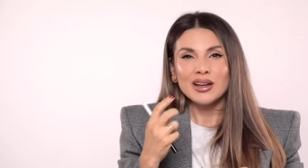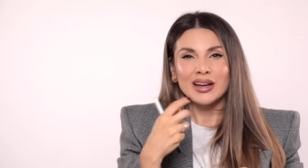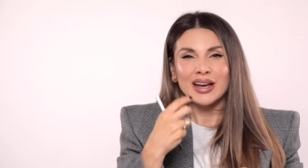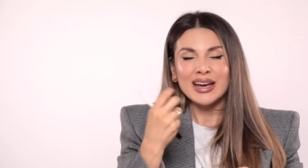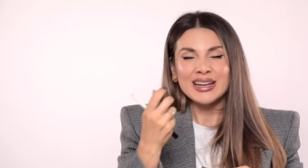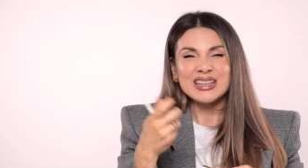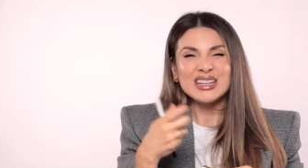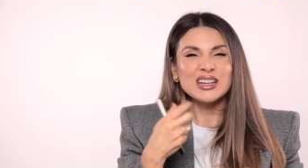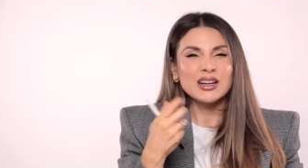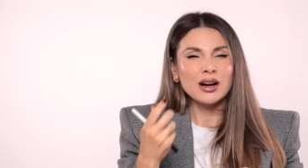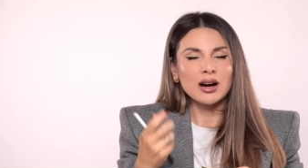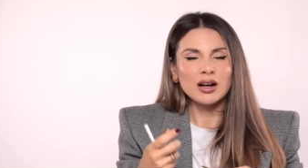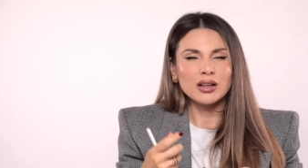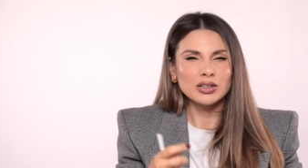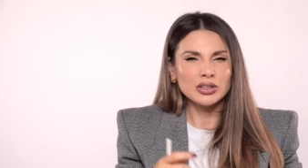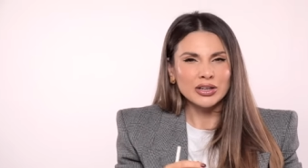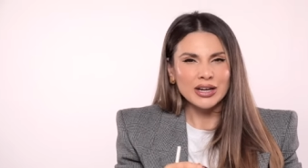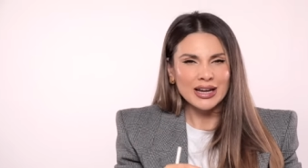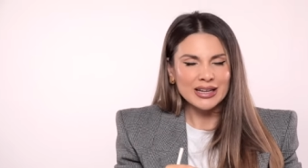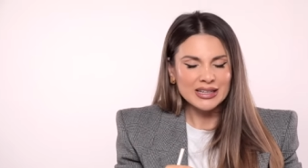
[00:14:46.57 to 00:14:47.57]
any
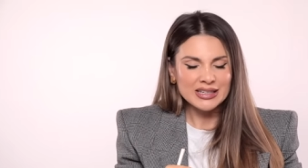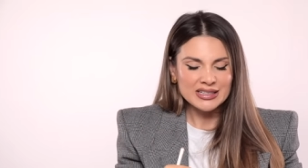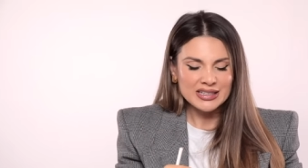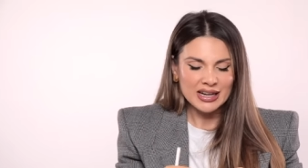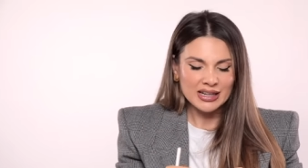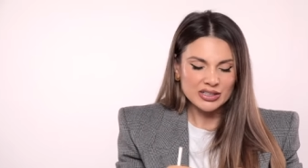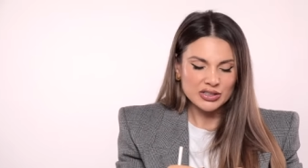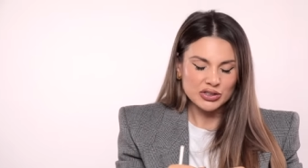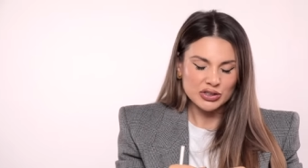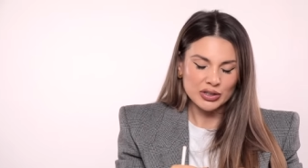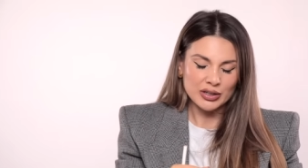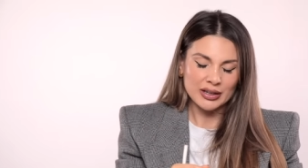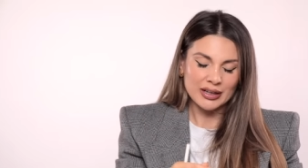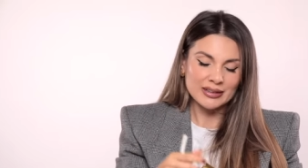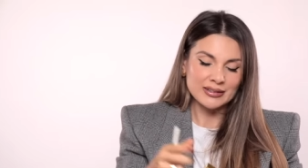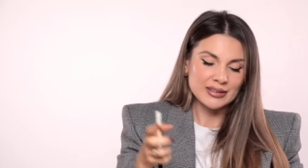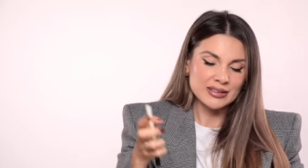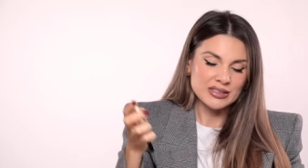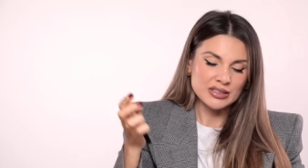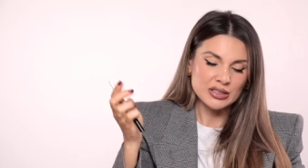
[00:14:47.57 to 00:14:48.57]
color, any texture.
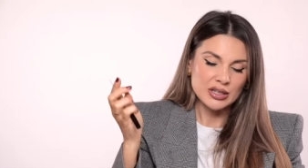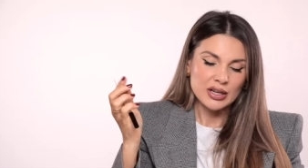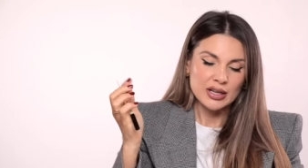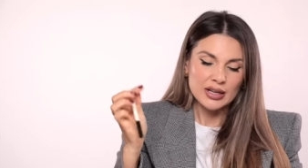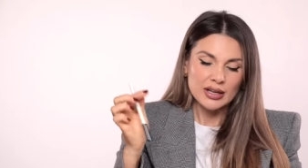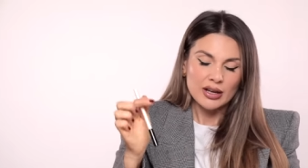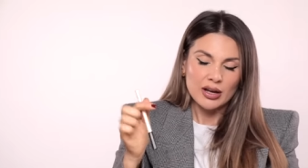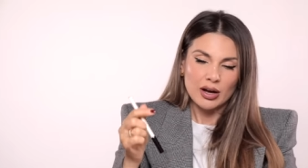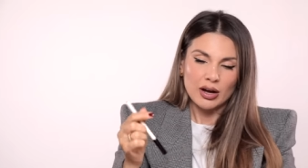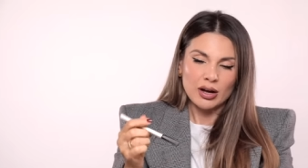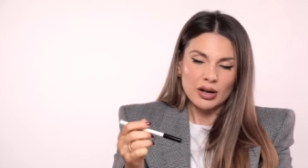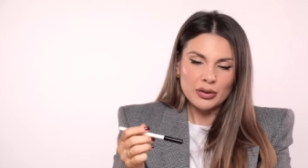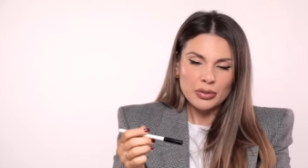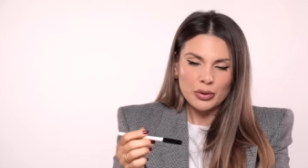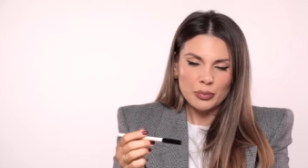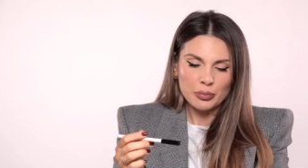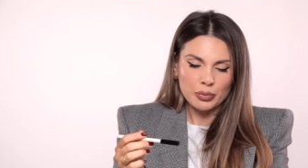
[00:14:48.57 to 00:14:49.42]
And this other